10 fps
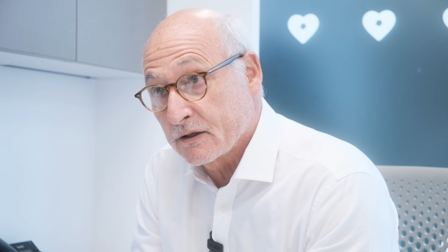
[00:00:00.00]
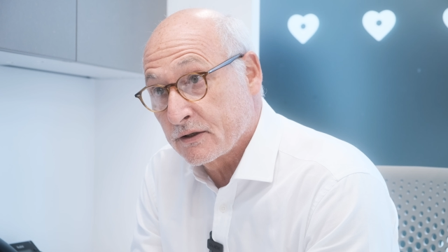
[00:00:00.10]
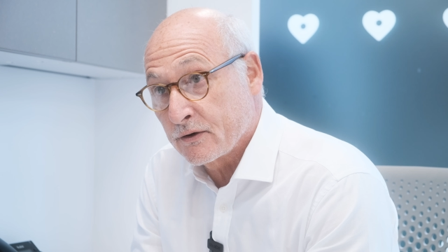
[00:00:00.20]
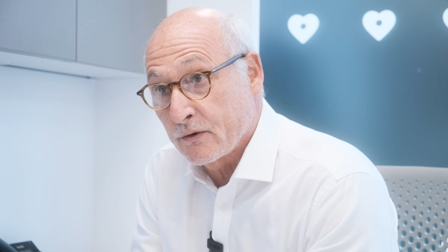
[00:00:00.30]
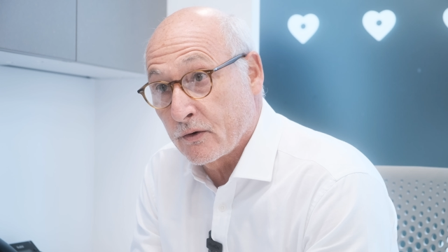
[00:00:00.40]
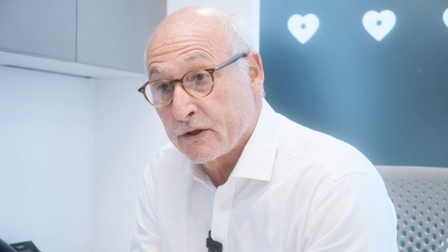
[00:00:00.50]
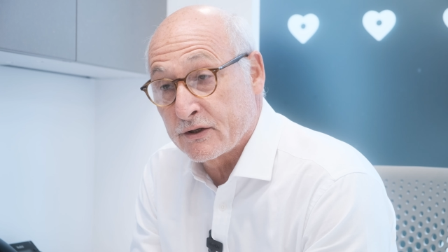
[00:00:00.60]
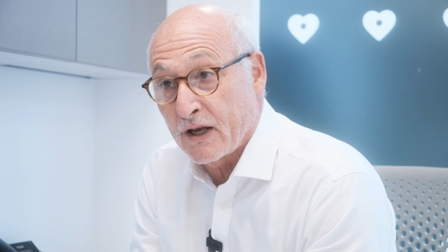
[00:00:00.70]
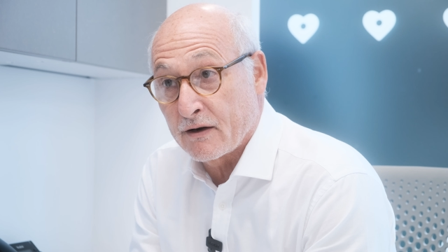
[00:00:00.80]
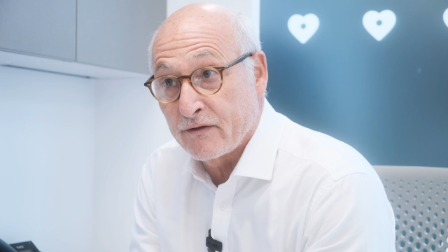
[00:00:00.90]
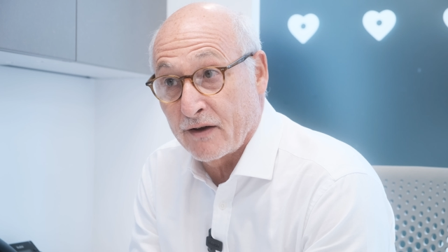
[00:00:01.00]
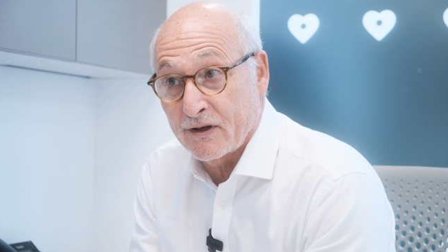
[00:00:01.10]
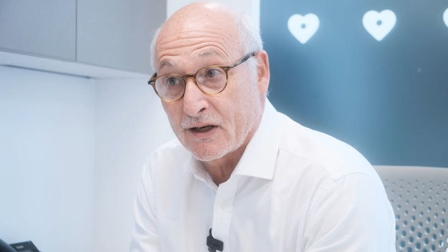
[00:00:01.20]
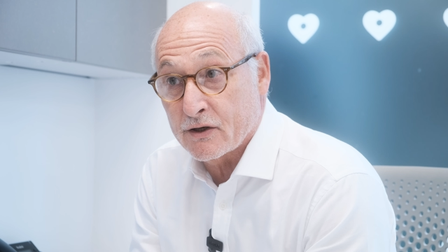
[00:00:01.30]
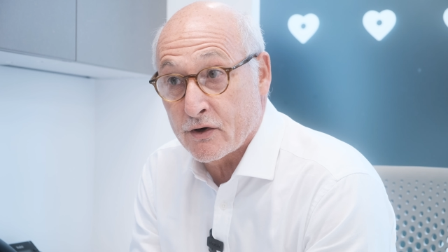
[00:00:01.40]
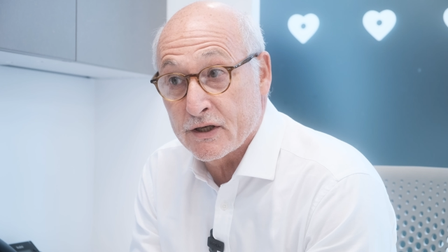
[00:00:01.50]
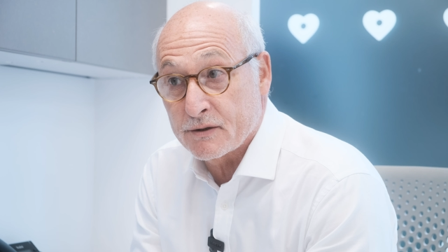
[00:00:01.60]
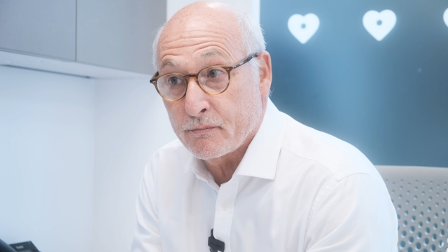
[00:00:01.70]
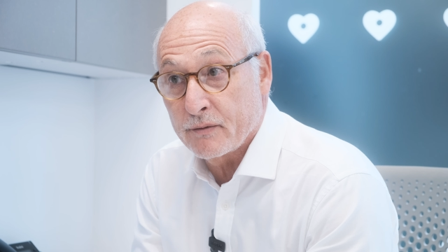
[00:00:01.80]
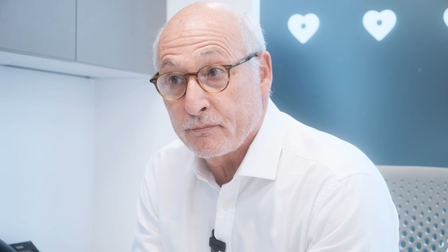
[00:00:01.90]
So instead of having a
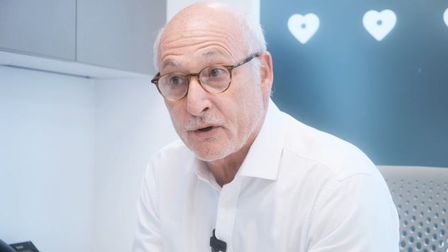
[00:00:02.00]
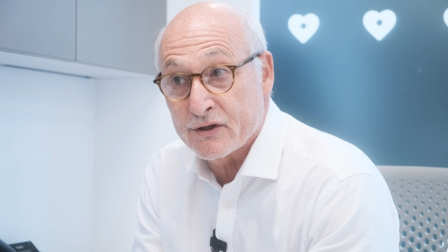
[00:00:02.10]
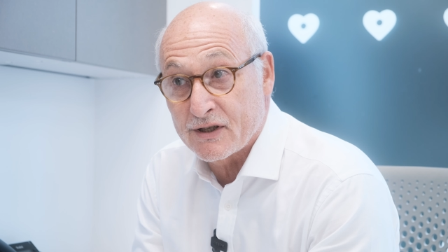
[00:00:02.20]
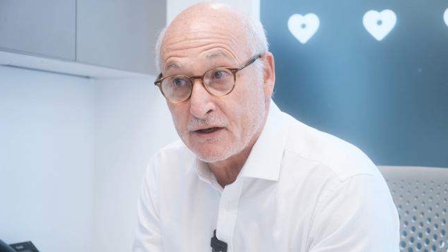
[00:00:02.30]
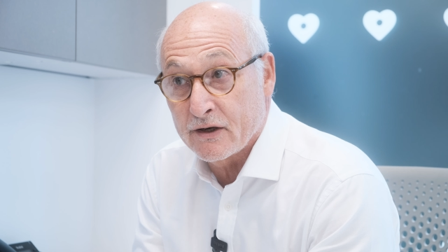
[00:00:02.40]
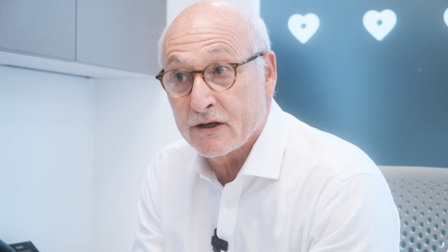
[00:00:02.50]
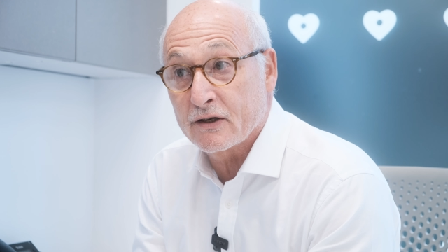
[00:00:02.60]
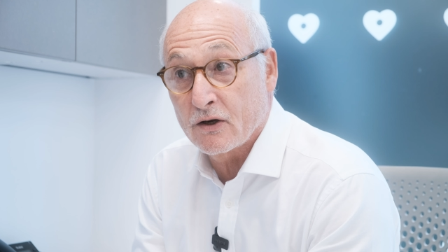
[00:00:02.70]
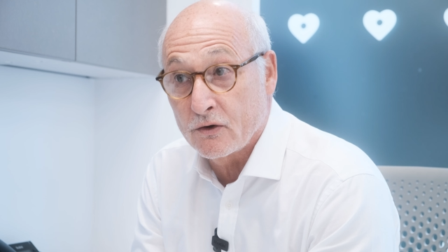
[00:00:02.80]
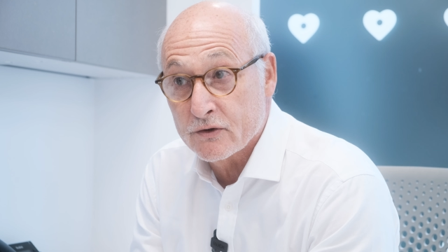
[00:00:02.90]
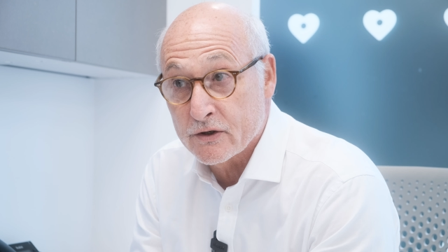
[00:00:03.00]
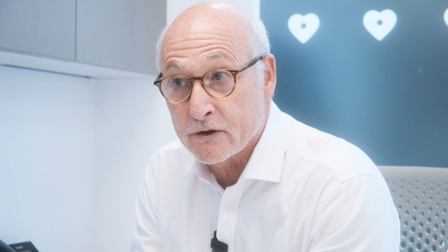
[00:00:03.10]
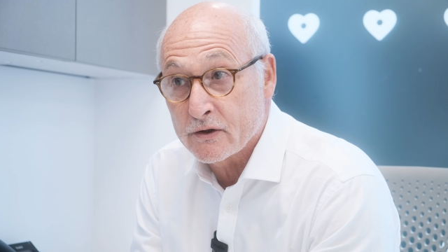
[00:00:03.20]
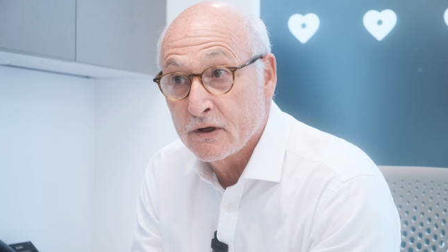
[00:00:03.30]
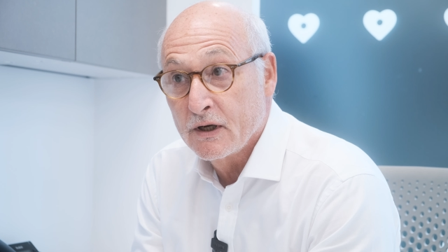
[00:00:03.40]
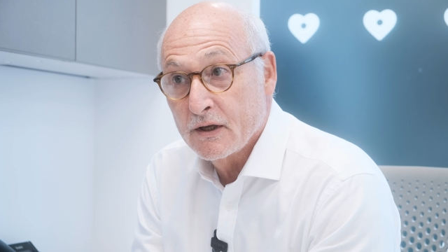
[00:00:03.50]
crisp posterior contour,